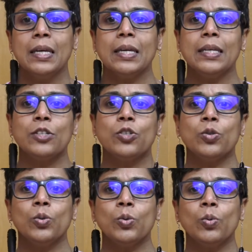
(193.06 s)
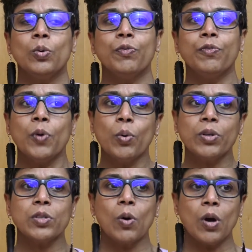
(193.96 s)
is to
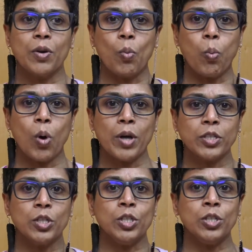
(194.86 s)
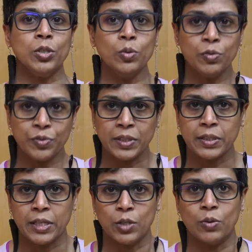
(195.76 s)
focus on what you feel
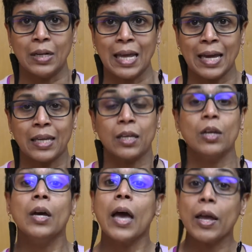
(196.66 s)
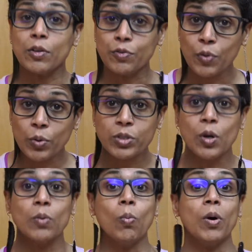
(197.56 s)
that you are lacking and to focus
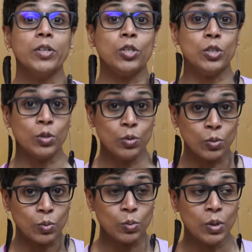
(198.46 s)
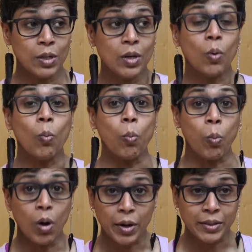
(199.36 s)
on what you
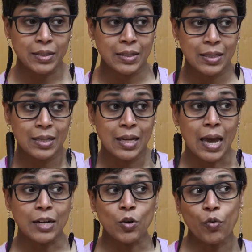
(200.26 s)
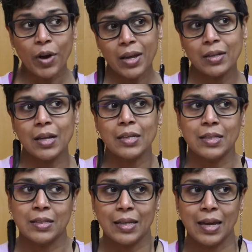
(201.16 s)
want and to recognize
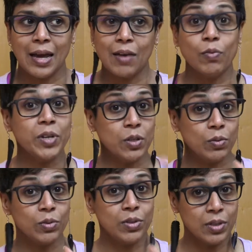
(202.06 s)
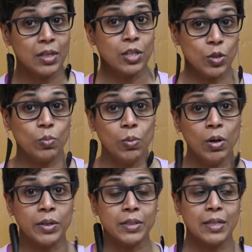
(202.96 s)
that they have what you think you
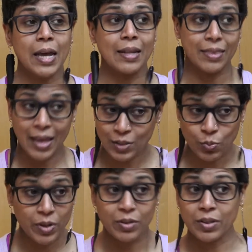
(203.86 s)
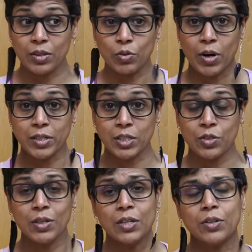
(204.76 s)
want. And that's why you think the grass is
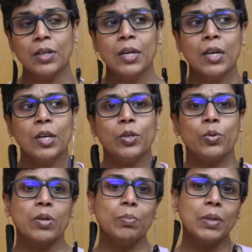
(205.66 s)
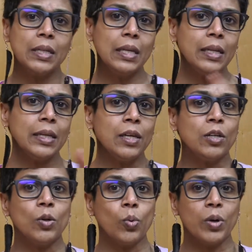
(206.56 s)
greener. You're completely
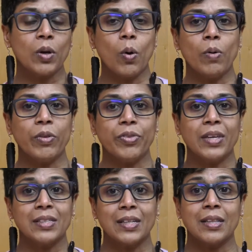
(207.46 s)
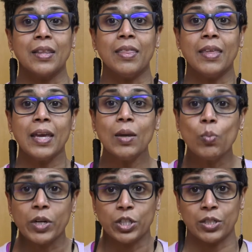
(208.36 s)
ignoring all the things that they
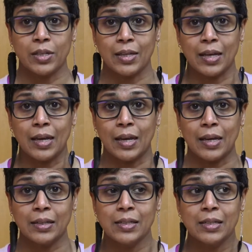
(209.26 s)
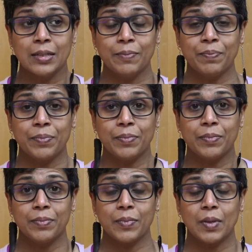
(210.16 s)
wish that they had,
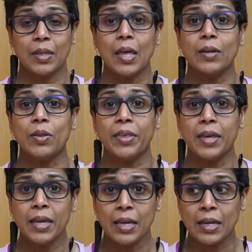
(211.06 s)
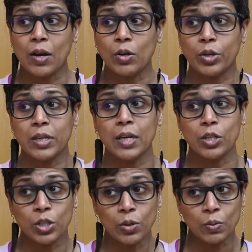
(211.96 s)
that they are looking at
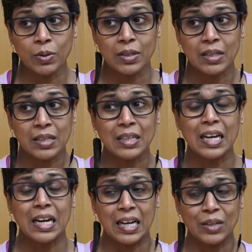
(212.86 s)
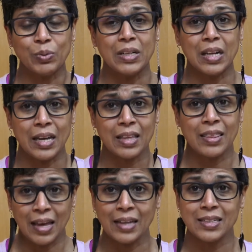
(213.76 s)
you and thinking, I would like
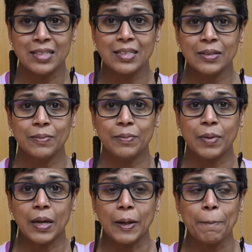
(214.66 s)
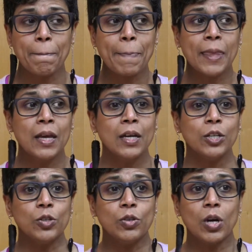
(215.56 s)
that. Okay?
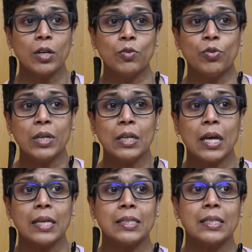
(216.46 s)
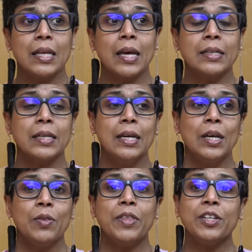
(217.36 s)
You're not realizing that
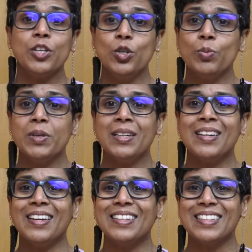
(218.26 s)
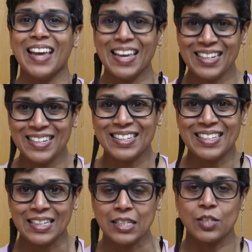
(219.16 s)
the human
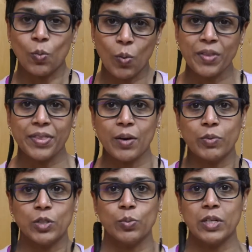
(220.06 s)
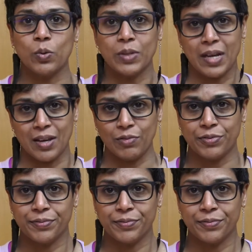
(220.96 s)
tendency is to want that which we don't have.